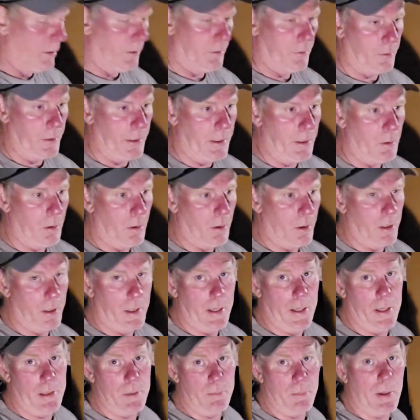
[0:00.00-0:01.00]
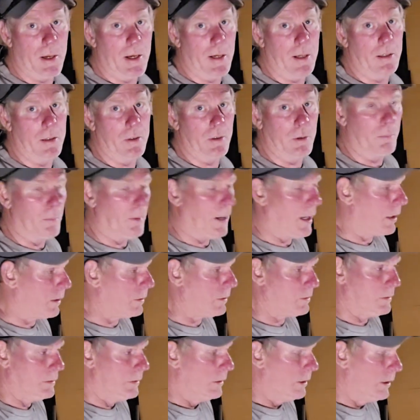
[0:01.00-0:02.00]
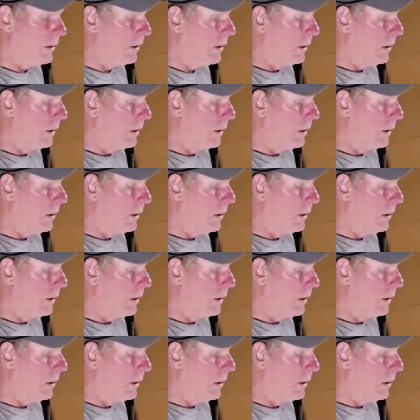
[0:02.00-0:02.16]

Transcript: the 3/4 inch pine nuke box.